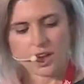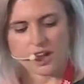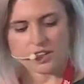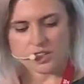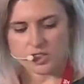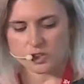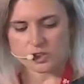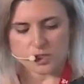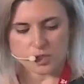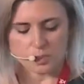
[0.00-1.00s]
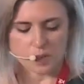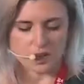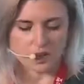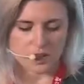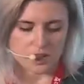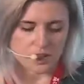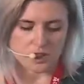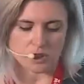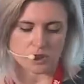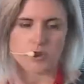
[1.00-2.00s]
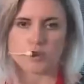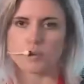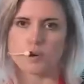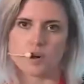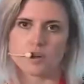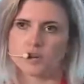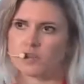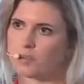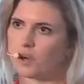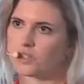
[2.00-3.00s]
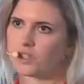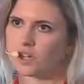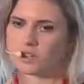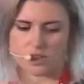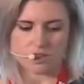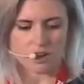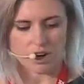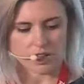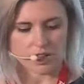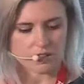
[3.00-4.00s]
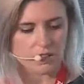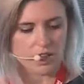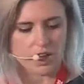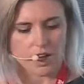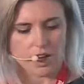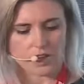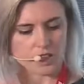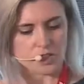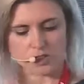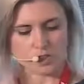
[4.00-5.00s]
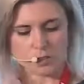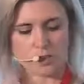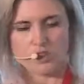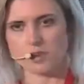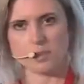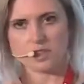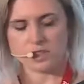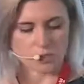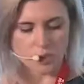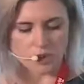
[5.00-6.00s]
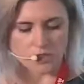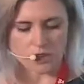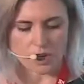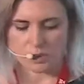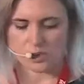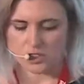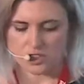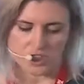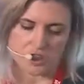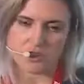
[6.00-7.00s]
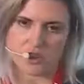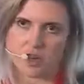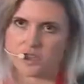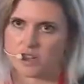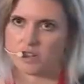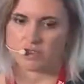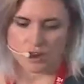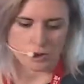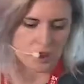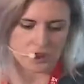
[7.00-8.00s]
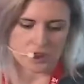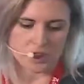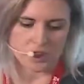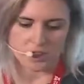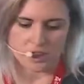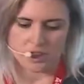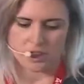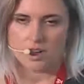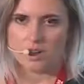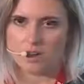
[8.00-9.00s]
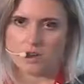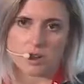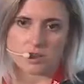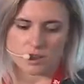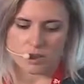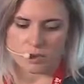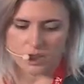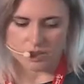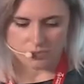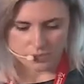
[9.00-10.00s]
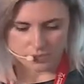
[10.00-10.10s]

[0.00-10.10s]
And external support of your project and external support of your business will also help you just generally identify what your security threats could be.